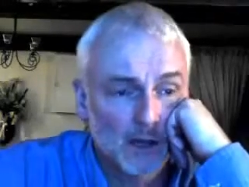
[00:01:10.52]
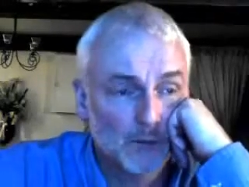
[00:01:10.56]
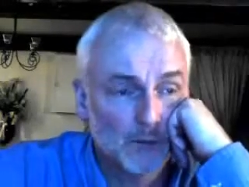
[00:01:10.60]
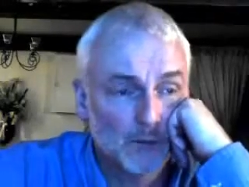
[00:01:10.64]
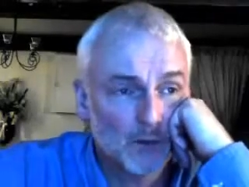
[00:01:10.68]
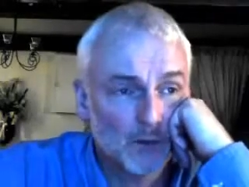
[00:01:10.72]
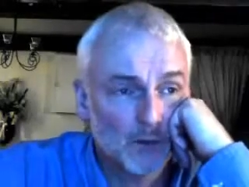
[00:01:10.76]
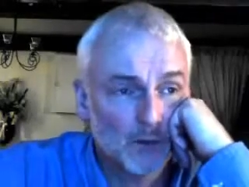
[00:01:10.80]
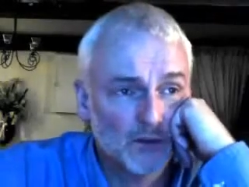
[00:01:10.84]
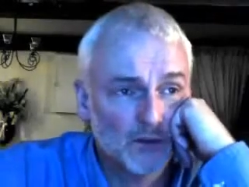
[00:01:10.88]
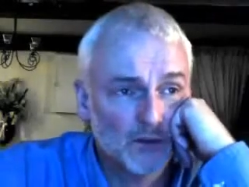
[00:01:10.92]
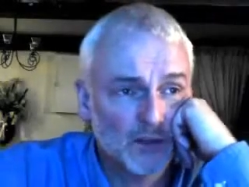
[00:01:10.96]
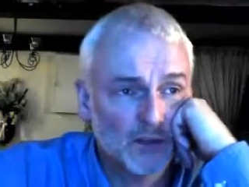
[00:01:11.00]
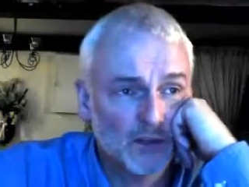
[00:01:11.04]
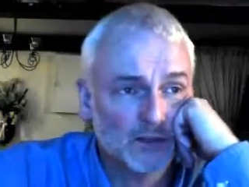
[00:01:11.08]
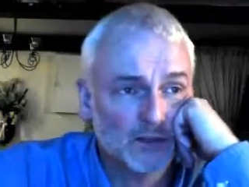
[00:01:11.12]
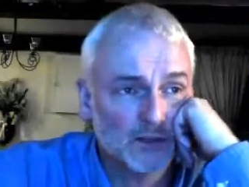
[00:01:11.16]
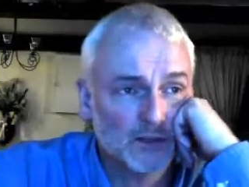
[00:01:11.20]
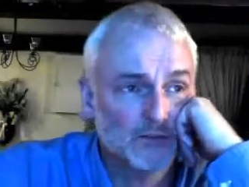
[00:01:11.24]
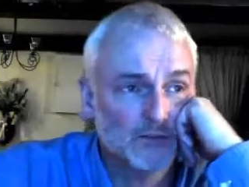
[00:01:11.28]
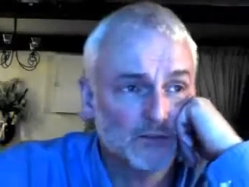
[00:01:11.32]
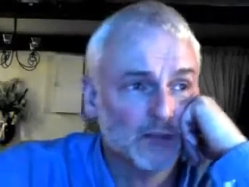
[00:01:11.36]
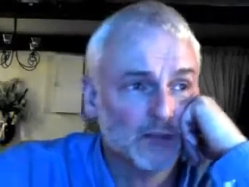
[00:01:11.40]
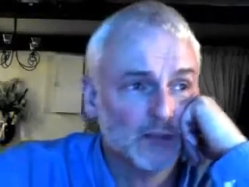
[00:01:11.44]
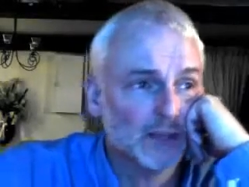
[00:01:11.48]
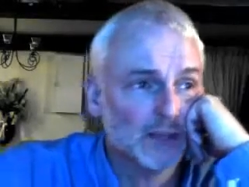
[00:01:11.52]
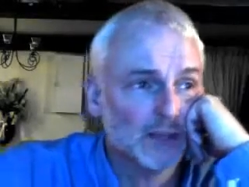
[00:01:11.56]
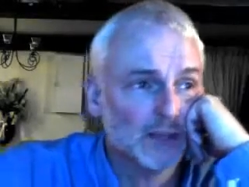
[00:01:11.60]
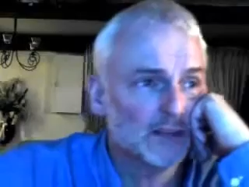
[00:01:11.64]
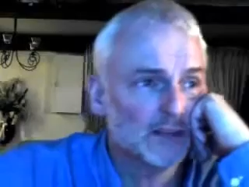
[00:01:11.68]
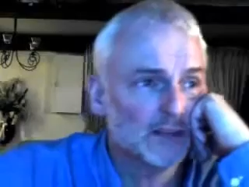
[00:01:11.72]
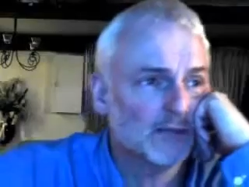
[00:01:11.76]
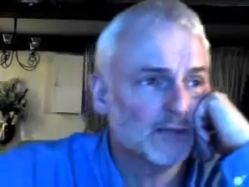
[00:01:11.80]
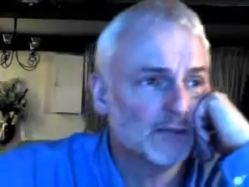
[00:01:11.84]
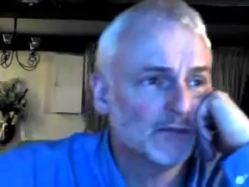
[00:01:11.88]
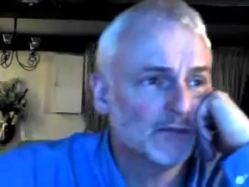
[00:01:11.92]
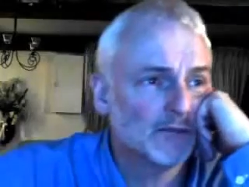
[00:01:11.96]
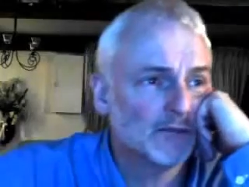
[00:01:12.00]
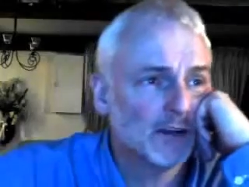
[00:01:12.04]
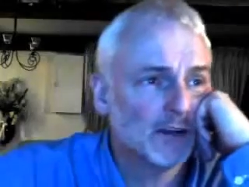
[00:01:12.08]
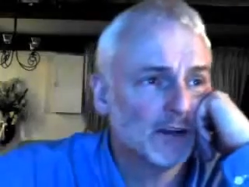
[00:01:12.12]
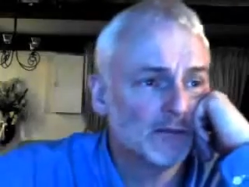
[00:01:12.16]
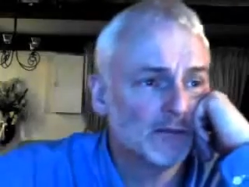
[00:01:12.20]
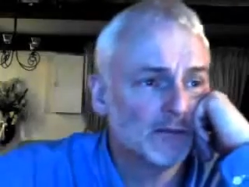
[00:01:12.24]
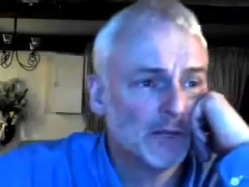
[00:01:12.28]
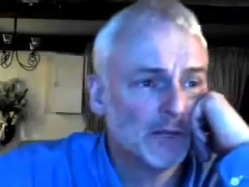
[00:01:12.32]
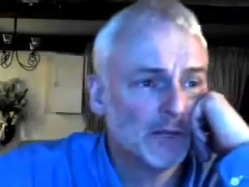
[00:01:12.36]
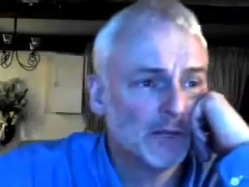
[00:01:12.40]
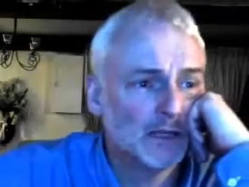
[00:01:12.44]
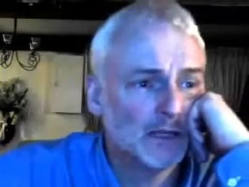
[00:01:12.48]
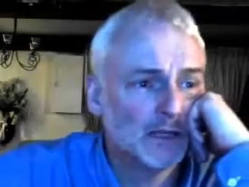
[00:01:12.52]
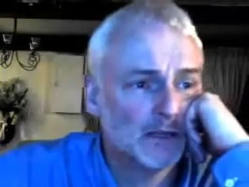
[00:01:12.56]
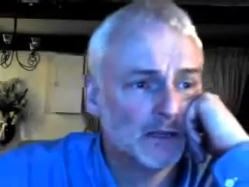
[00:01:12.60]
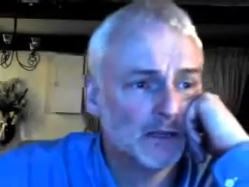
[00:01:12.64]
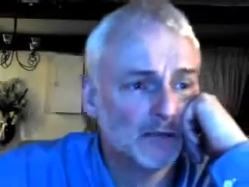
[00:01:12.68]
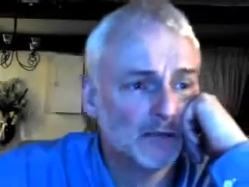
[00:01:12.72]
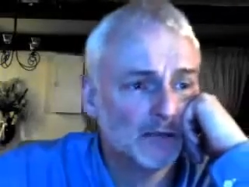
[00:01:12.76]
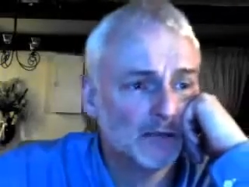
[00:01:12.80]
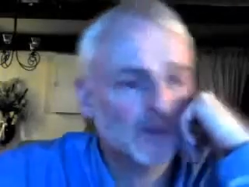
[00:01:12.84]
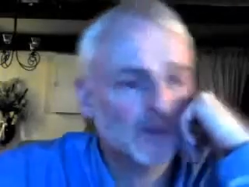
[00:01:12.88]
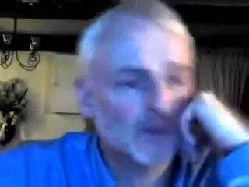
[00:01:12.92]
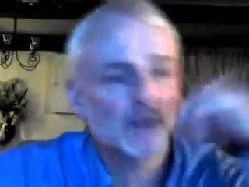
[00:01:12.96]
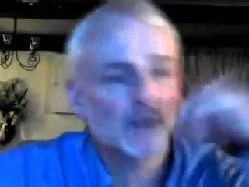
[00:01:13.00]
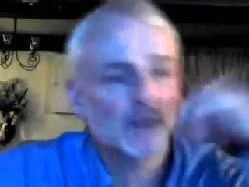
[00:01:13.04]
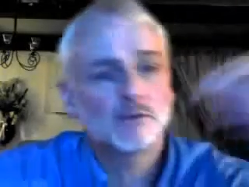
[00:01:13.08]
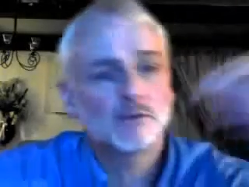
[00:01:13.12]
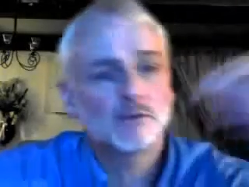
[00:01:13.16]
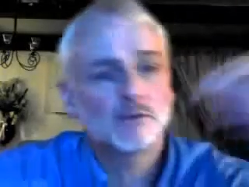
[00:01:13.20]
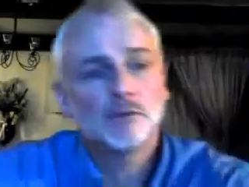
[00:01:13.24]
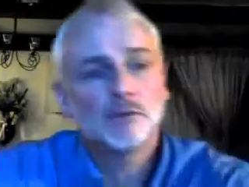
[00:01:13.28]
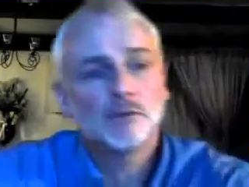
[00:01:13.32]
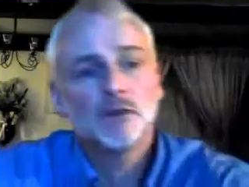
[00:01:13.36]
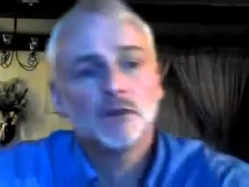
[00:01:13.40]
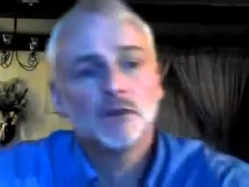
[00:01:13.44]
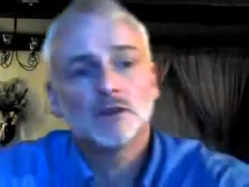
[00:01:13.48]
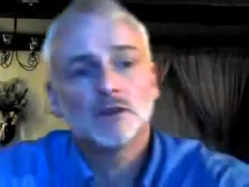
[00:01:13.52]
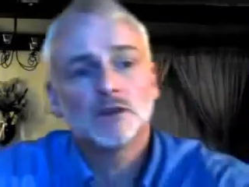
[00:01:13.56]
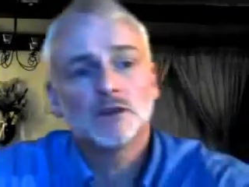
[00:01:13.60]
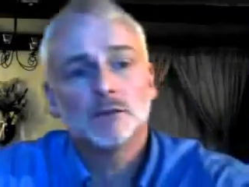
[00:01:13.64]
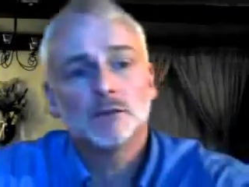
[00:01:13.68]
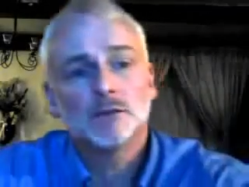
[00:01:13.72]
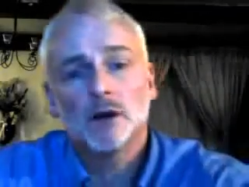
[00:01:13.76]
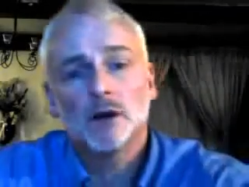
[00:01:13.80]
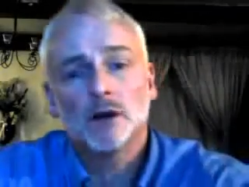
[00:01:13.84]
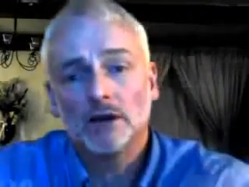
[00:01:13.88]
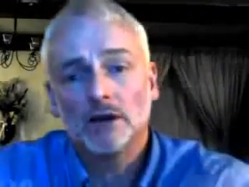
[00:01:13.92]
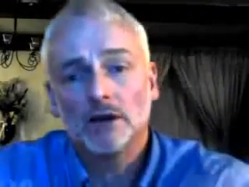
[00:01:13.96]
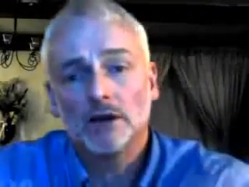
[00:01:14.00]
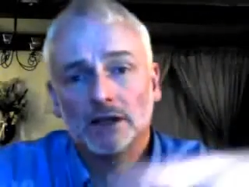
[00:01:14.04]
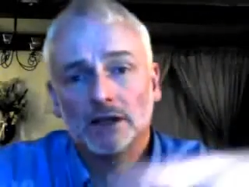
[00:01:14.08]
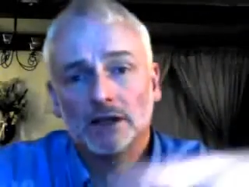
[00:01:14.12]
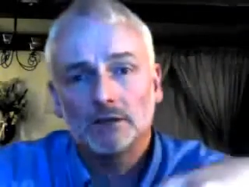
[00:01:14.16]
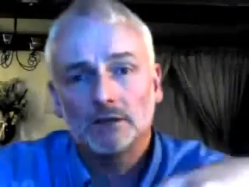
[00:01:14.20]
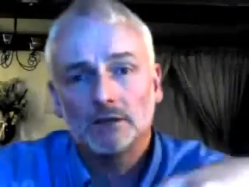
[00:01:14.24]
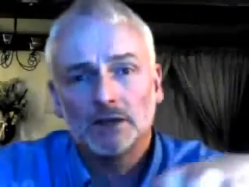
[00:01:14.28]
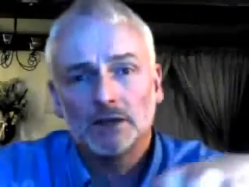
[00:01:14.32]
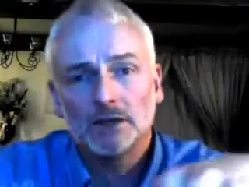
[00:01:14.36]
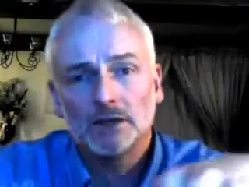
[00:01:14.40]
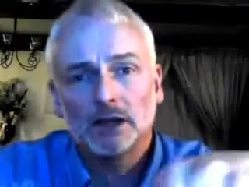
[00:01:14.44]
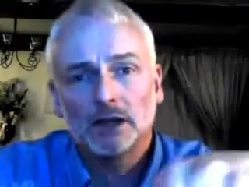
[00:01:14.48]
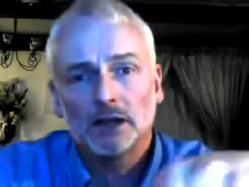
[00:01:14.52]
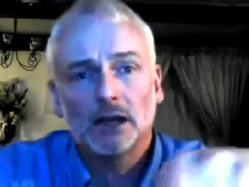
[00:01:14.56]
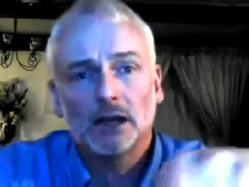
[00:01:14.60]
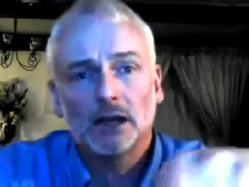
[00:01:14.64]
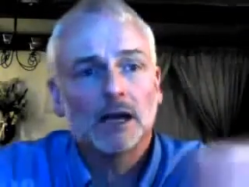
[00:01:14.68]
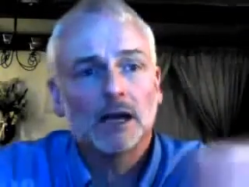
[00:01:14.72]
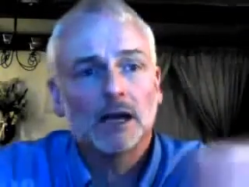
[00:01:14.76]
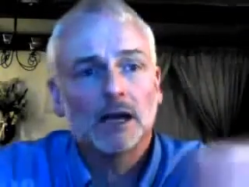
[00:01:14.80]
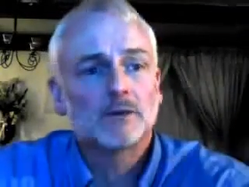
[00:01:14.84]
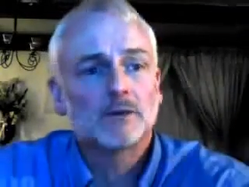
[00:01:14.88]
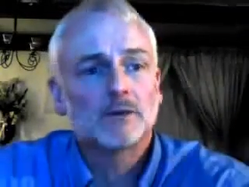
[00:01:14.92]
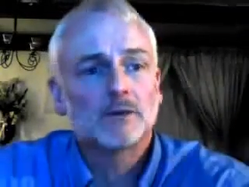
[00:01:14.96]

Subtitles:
I mean, one of the things I've done is I've got a computer behind this particular